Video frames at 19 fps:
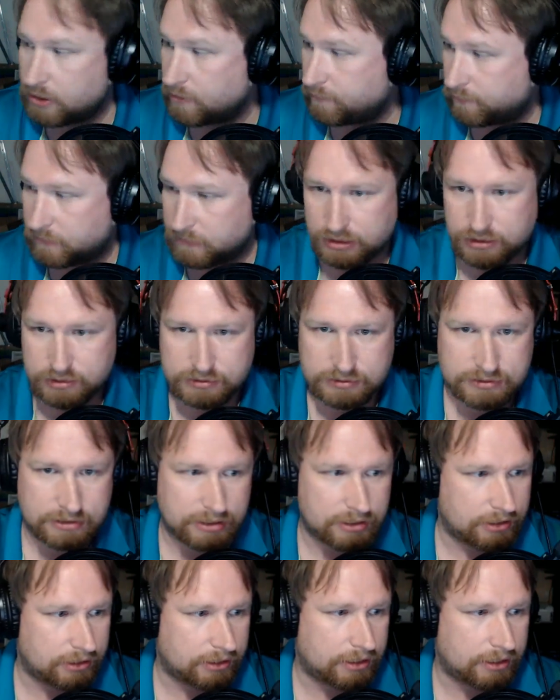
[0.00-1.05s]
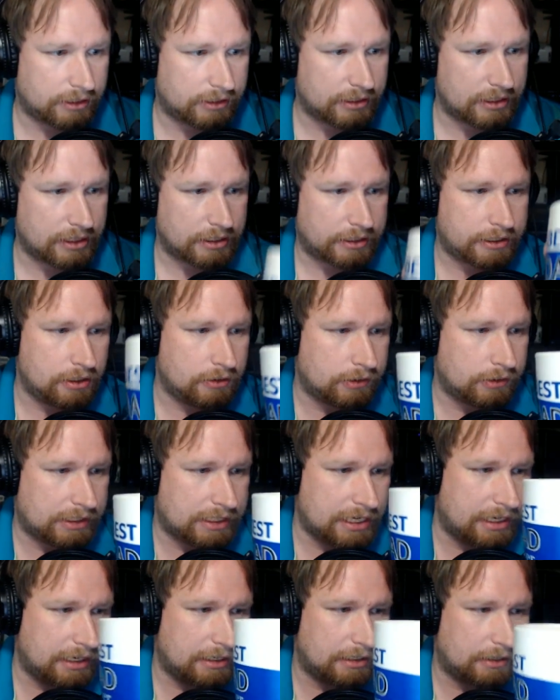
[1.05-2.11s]
let's say I got a
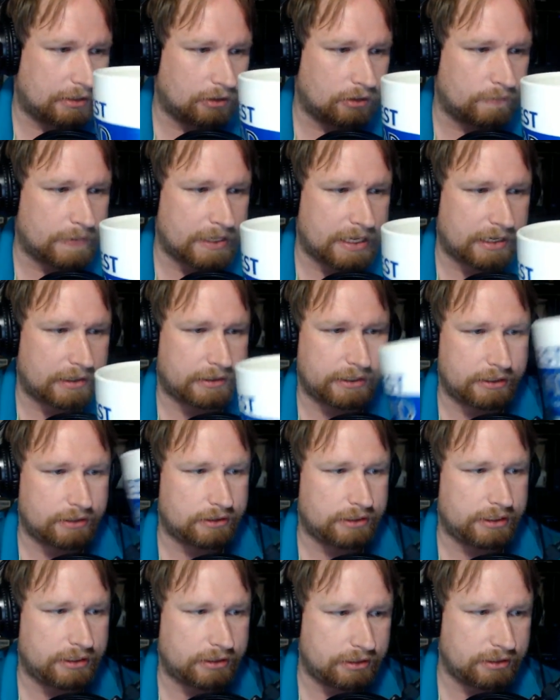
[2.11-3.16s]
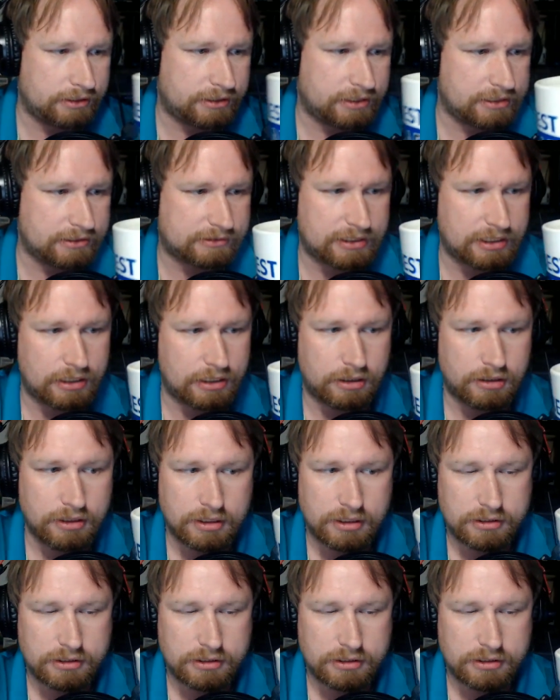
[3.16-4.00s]
Coke bottle here and this here.